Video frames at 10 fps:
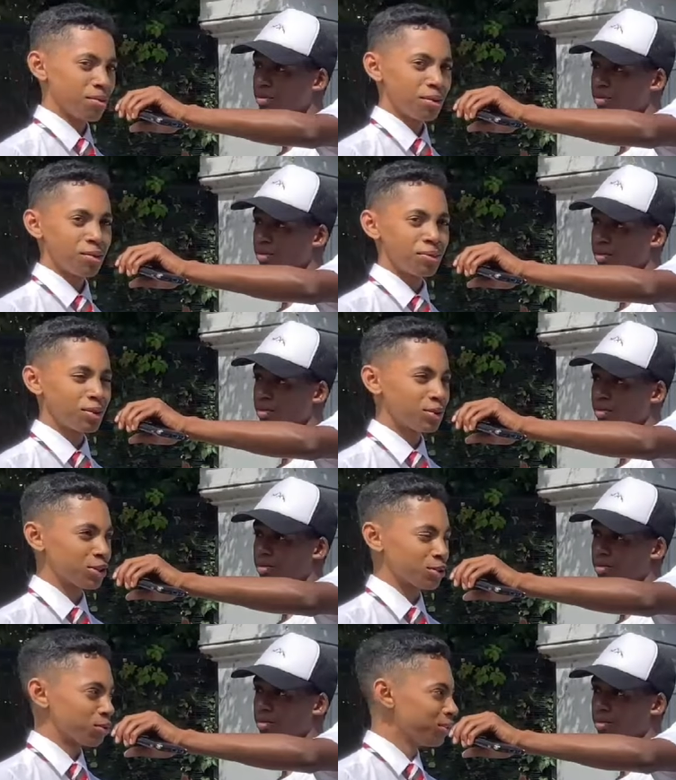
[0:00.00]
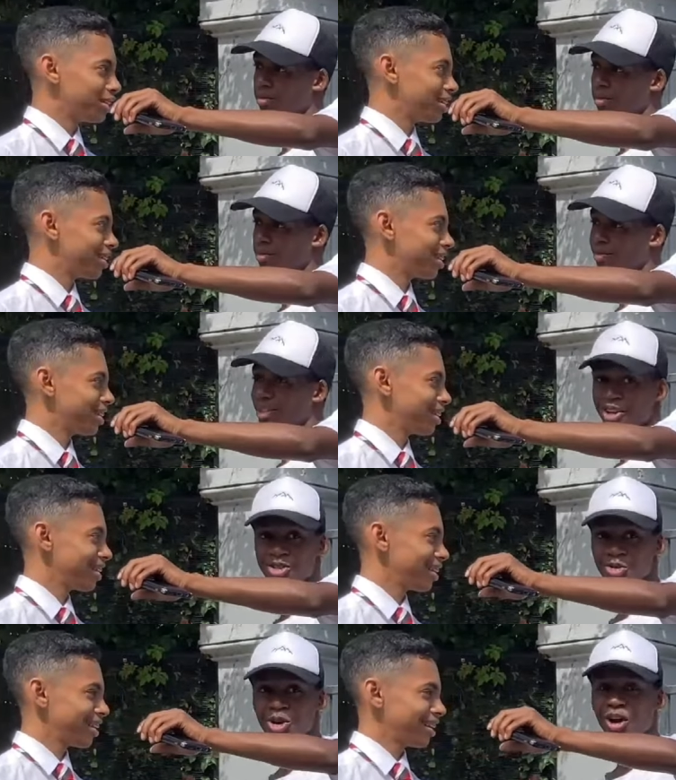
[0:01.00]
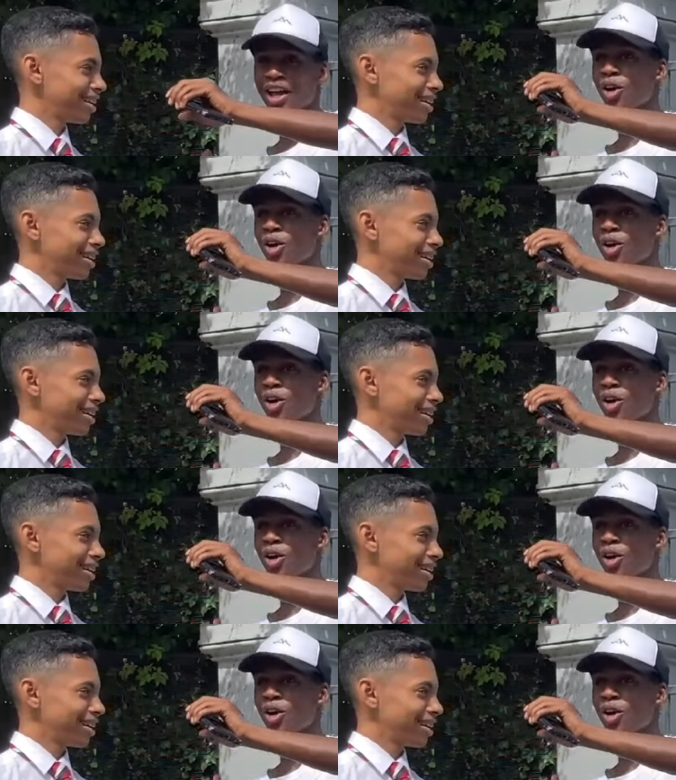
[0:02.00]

Speaker 1: My bro, because it's wood. It's wood,